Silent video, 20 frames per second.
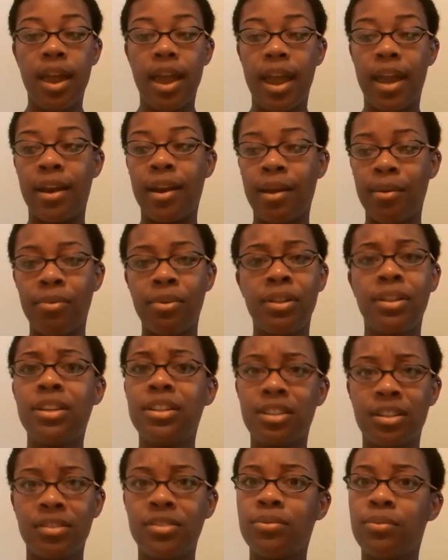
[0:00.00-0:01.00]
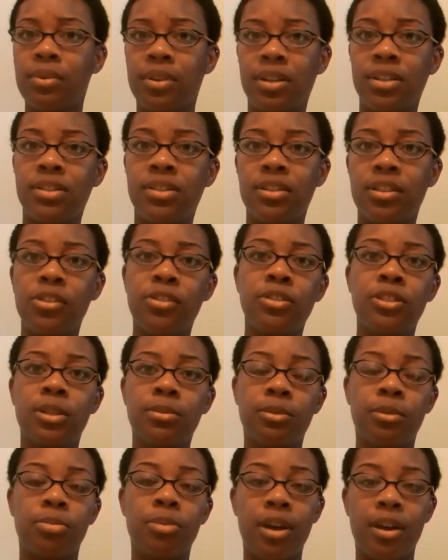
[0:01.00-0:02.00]
And I really just wanted to use
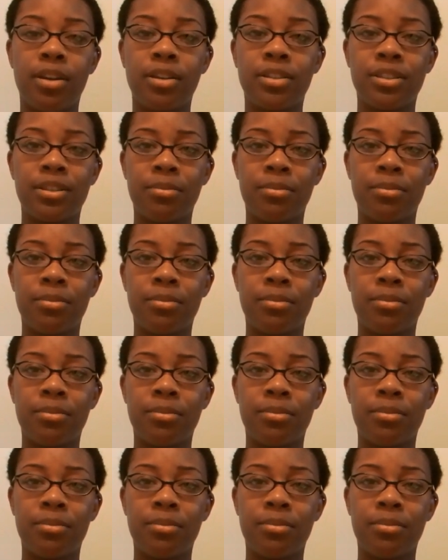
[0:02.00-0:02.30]
up the products